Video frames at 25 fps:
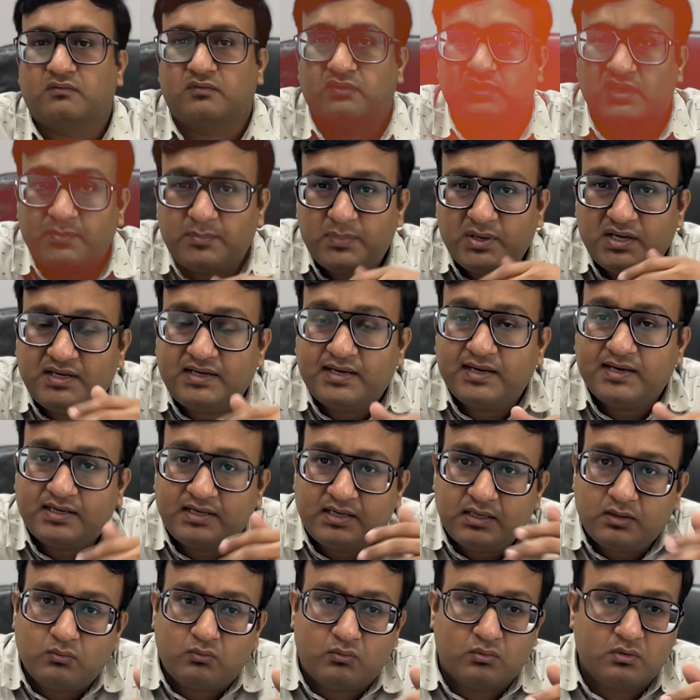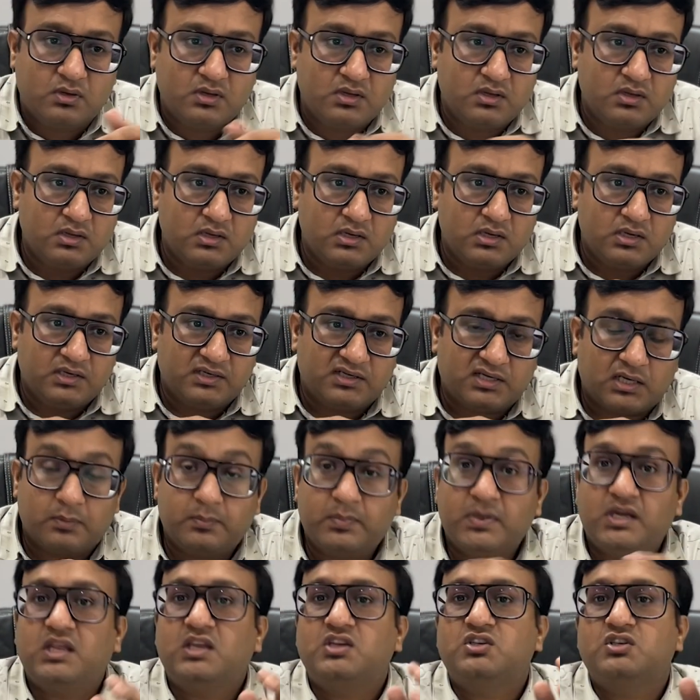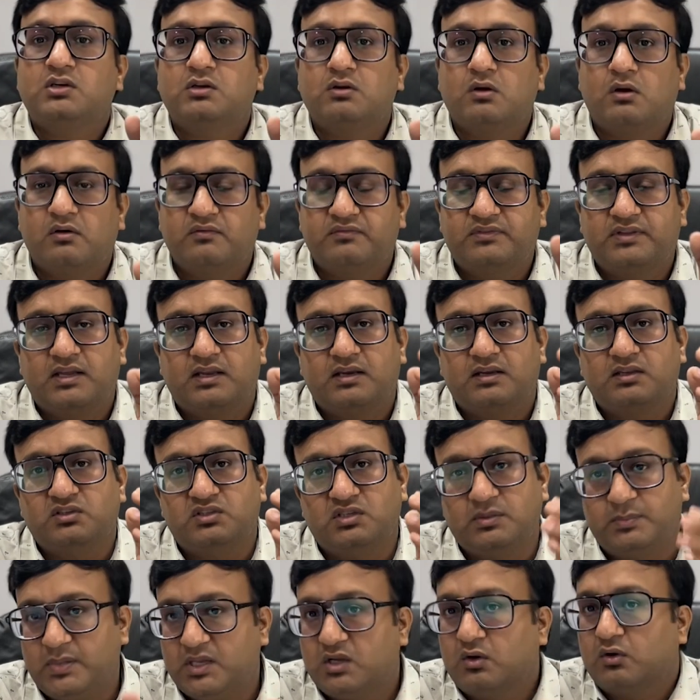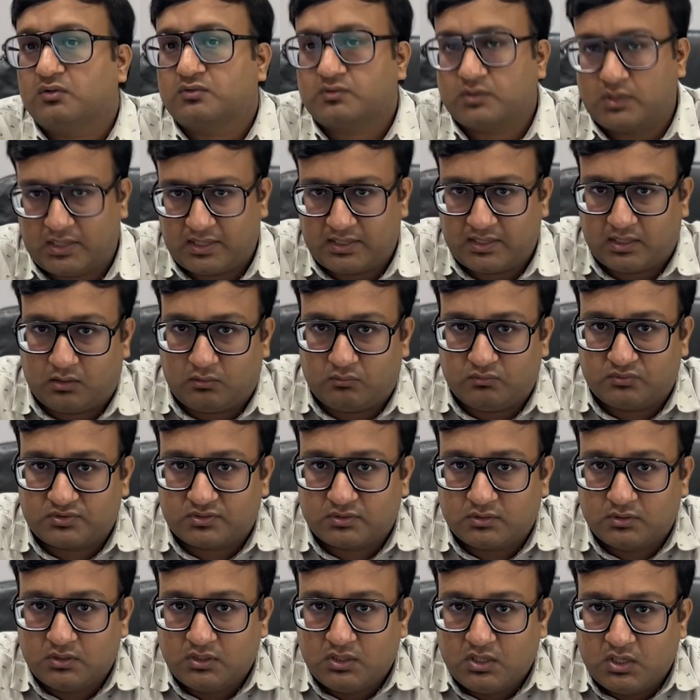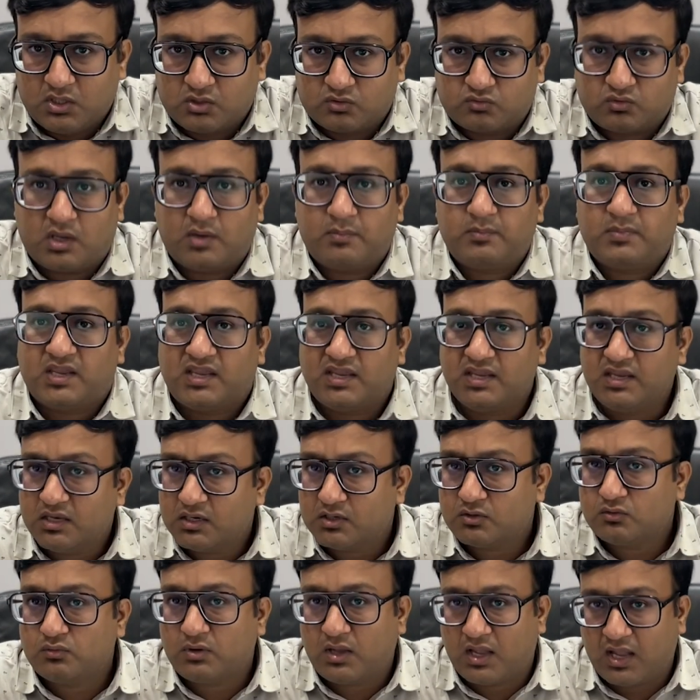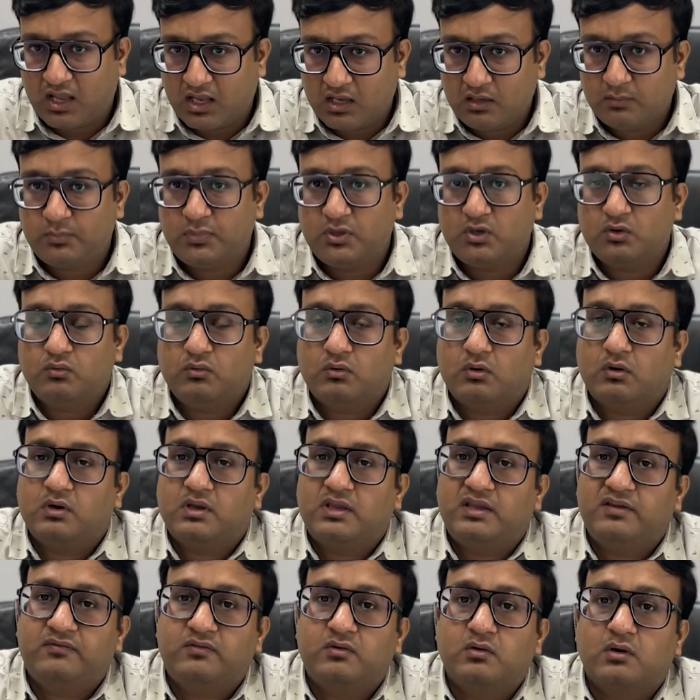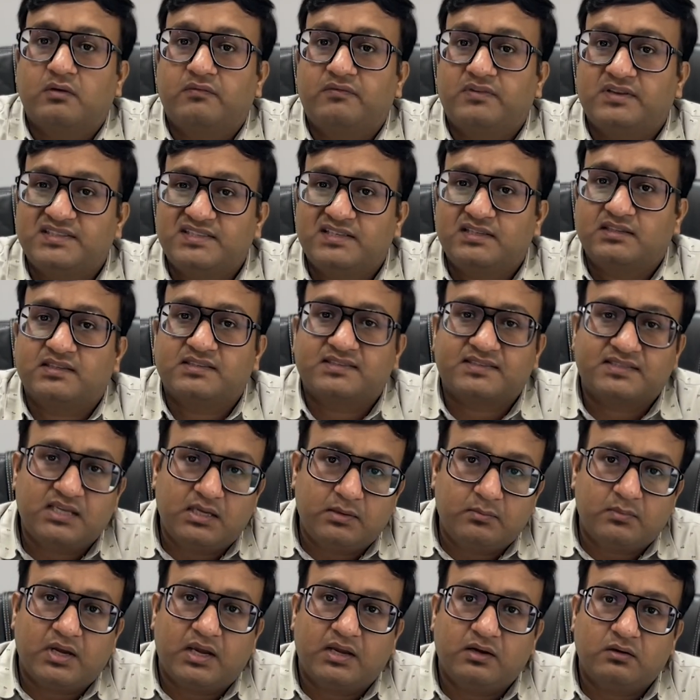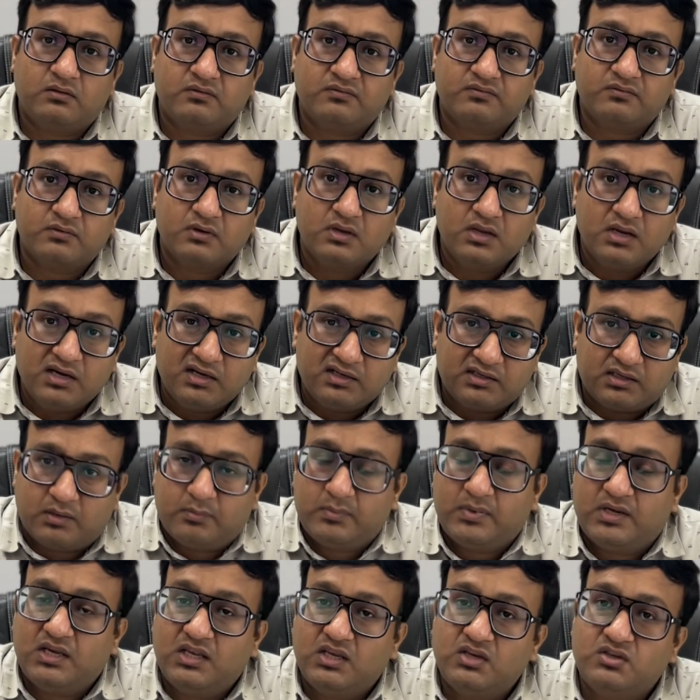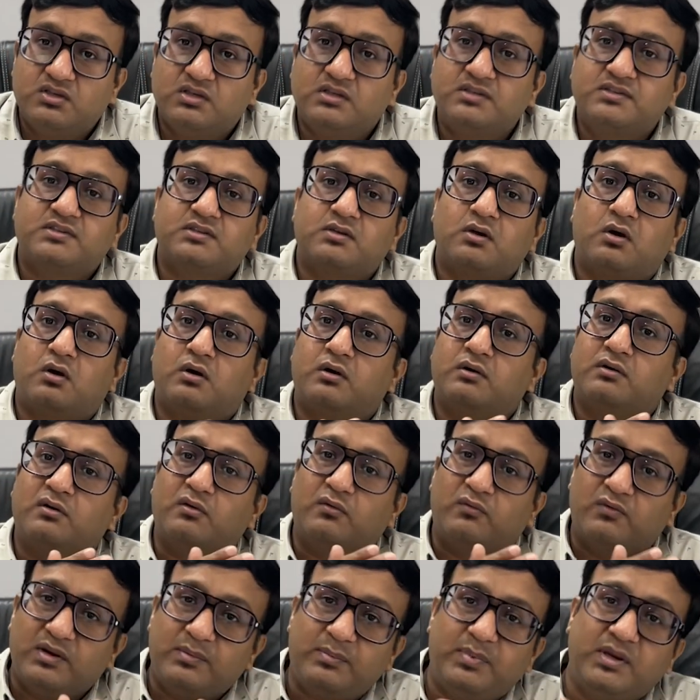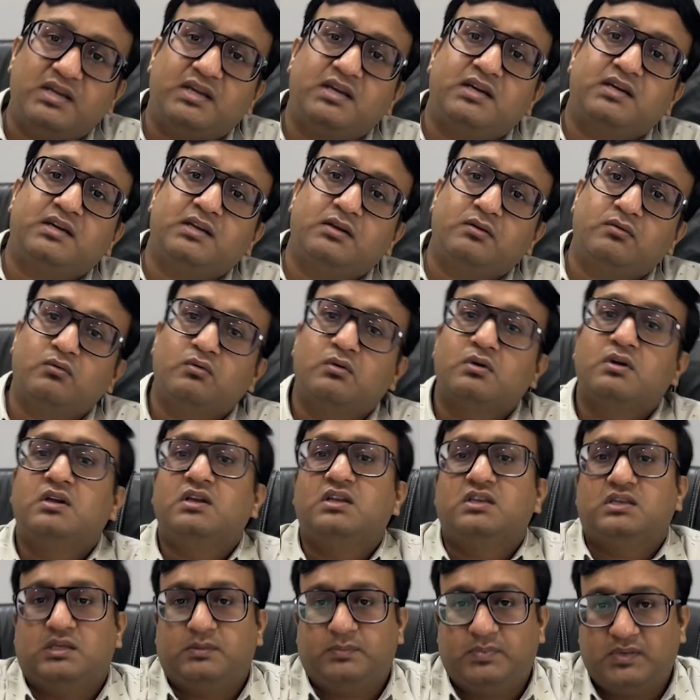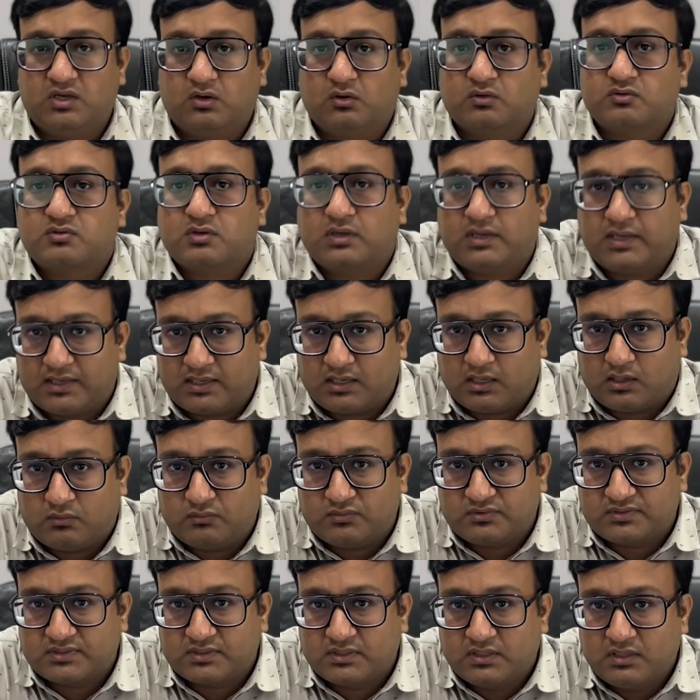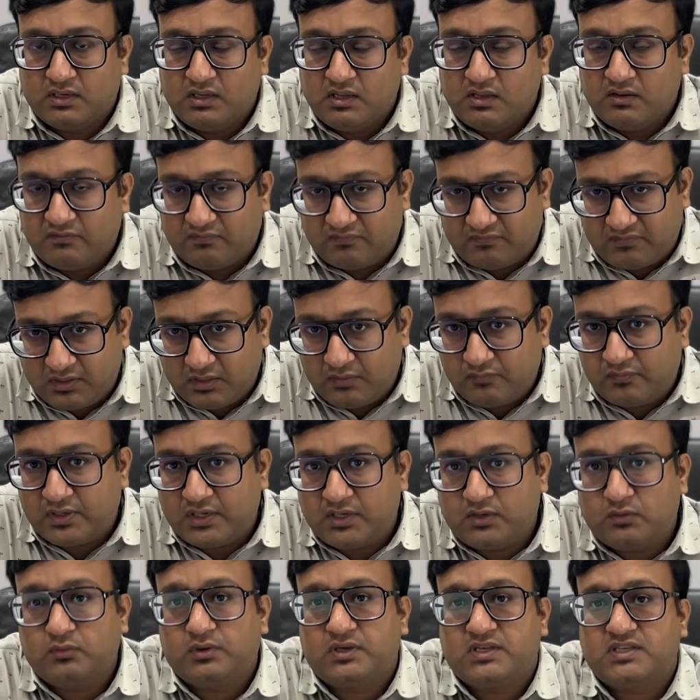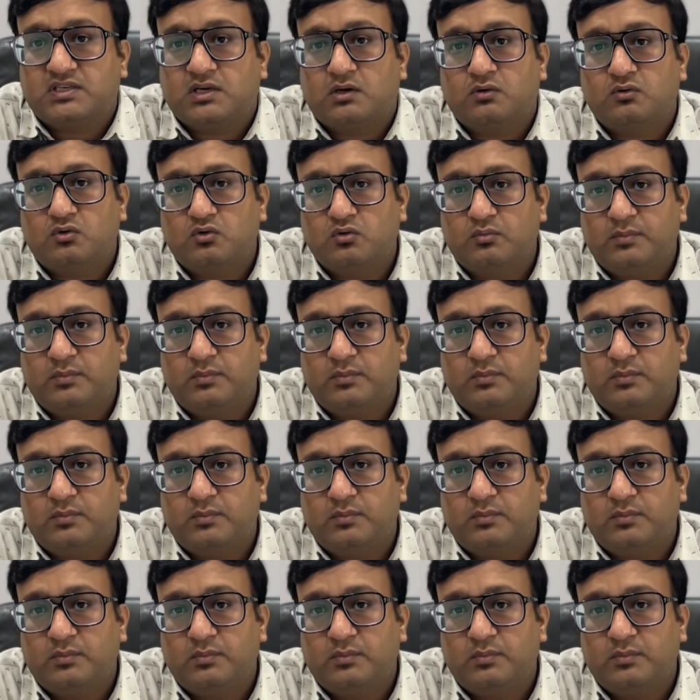repetitive termination of their GP Console accounts. So I'm here to help you if you are facing the same kind of terminations on repetitive GP Console accounts. Feel free to reach out to